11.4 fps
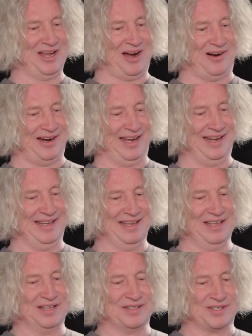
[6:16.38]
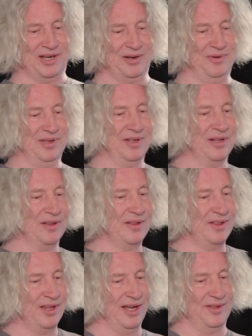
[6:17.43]
All right, so
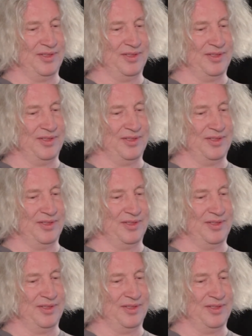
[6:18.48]
uh,